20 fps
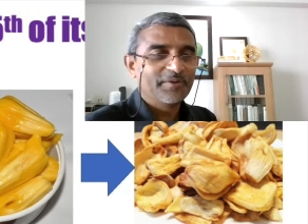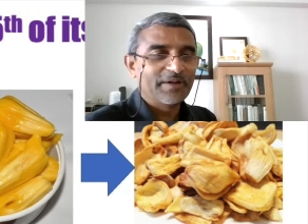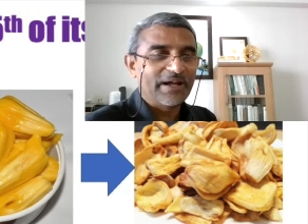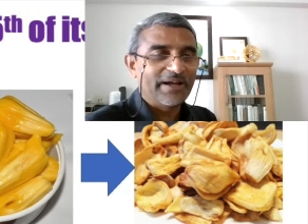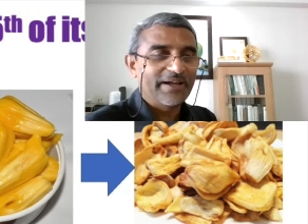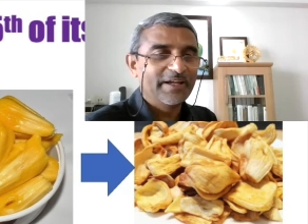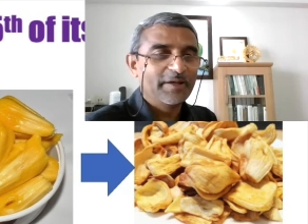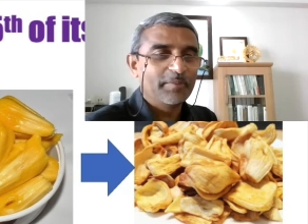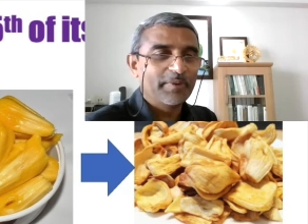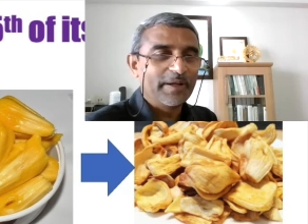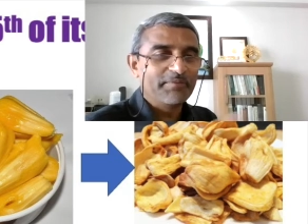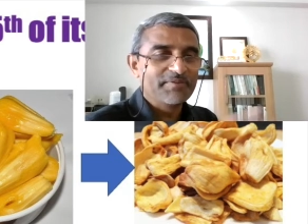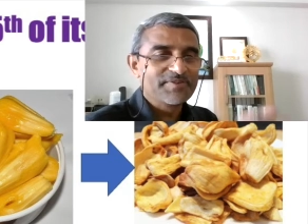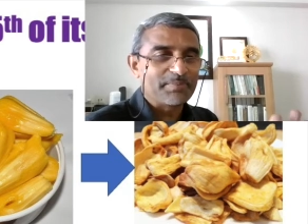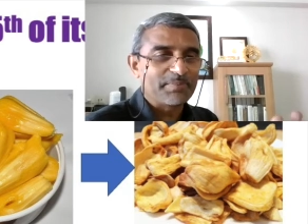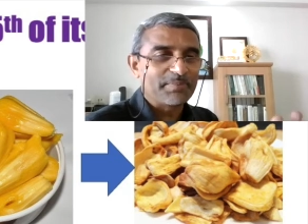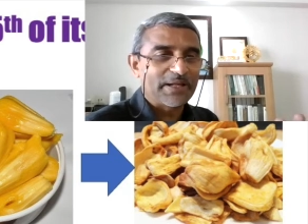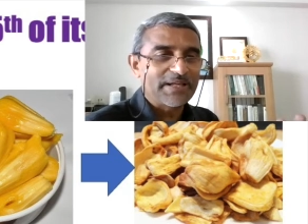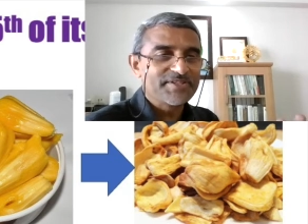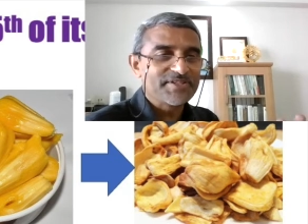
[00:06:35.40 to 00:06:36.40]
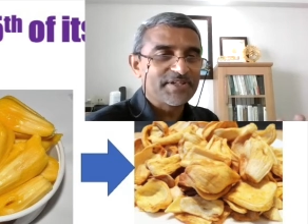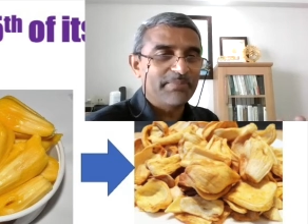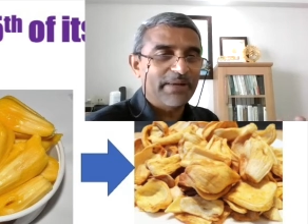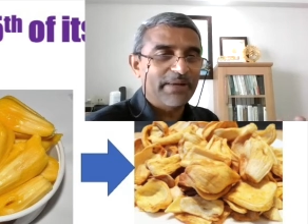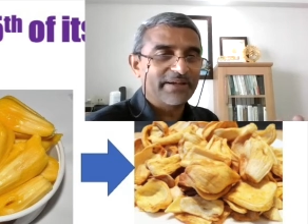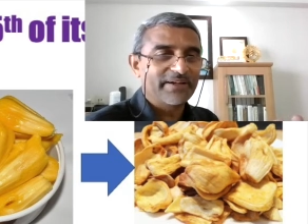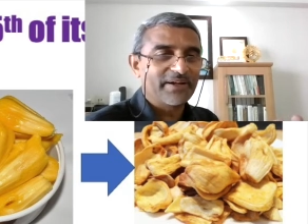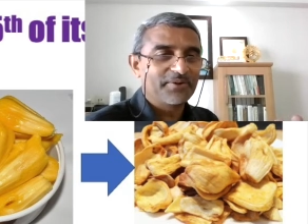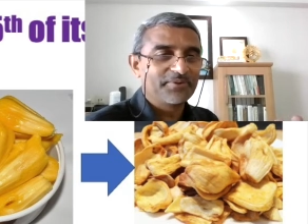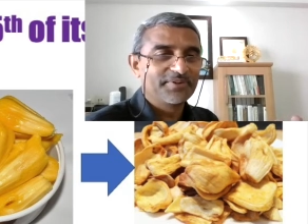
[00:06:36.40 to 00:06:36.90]
anybody with supply chain
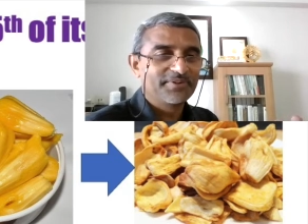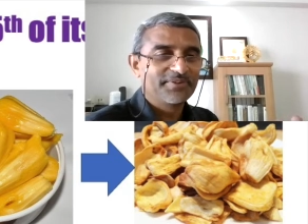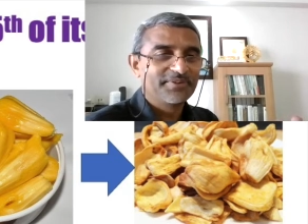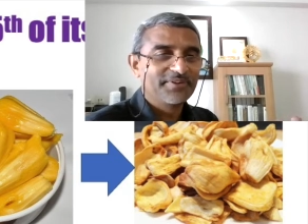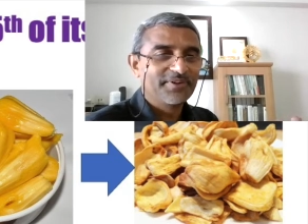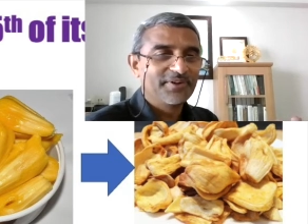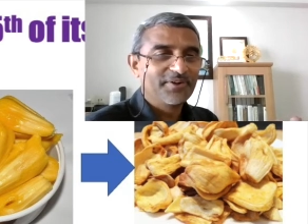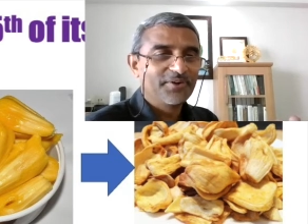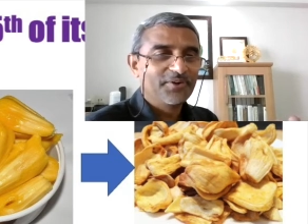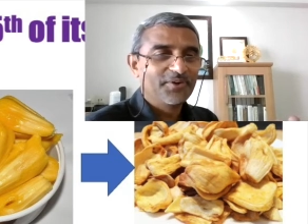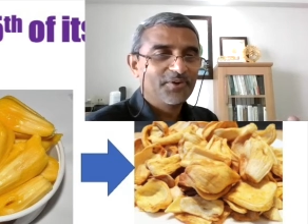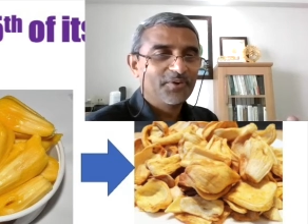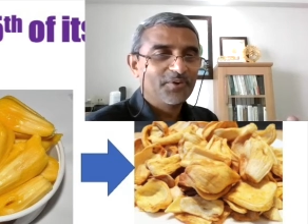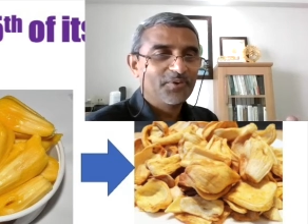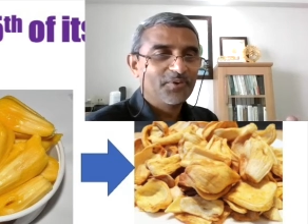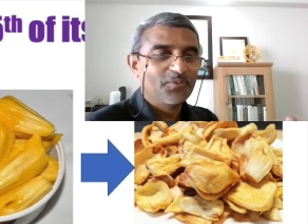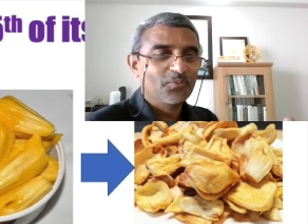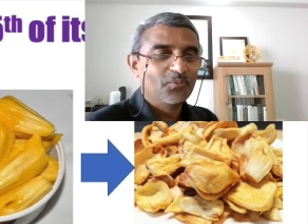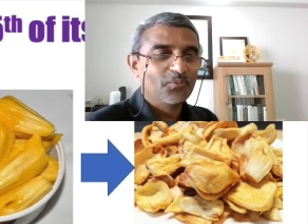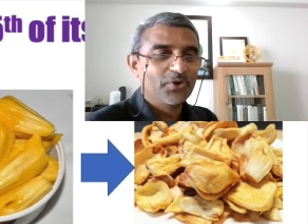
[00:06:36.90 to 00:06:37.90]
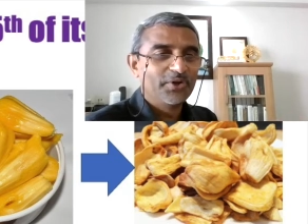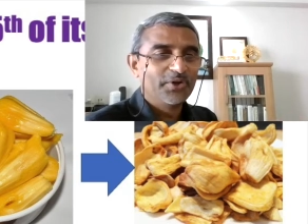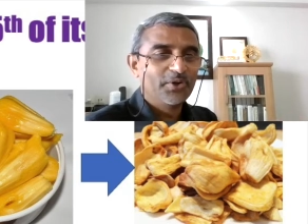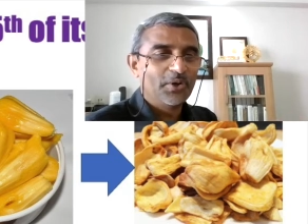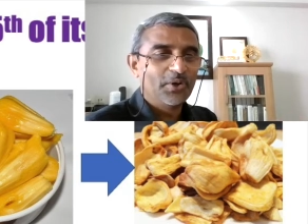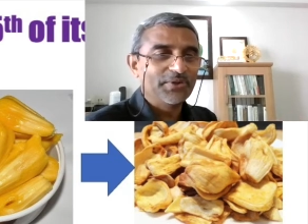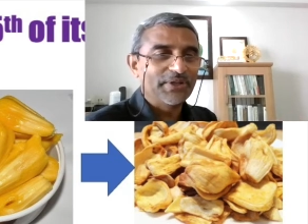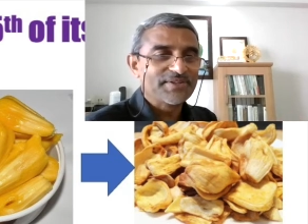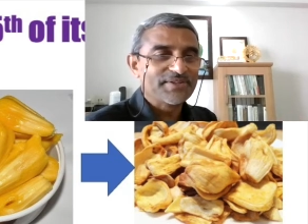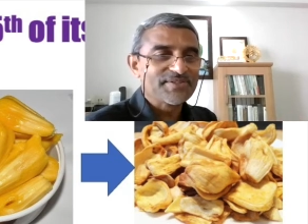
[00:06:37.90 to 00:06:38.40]
background would
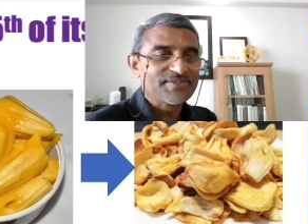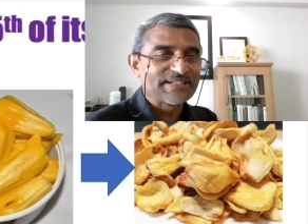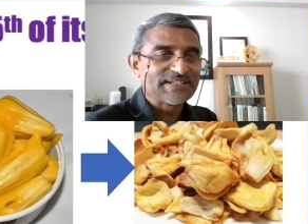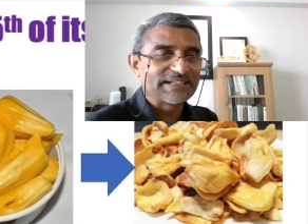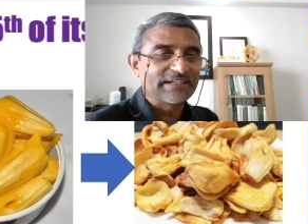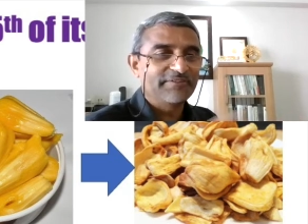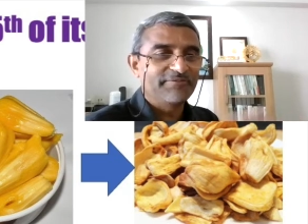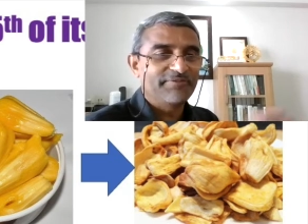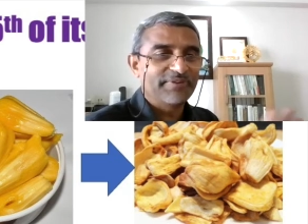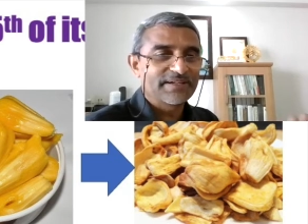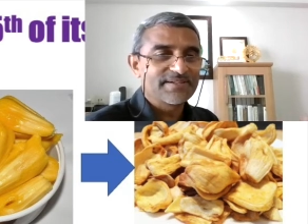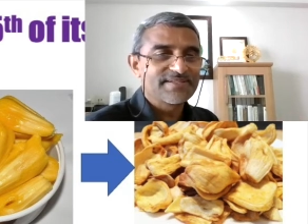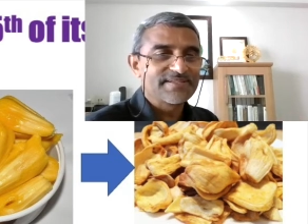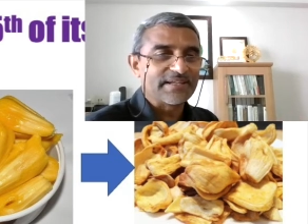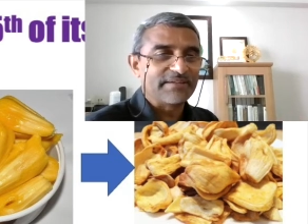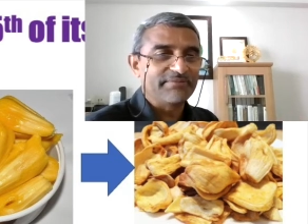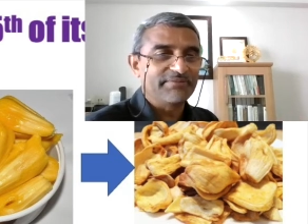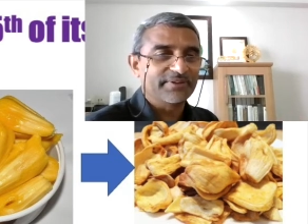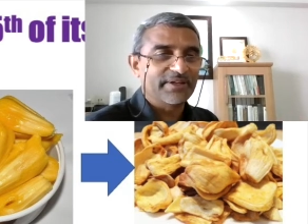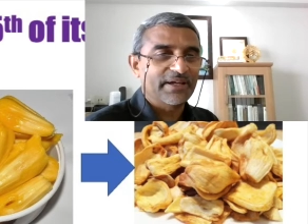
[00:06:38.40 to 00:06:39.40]
know that is a significant saving.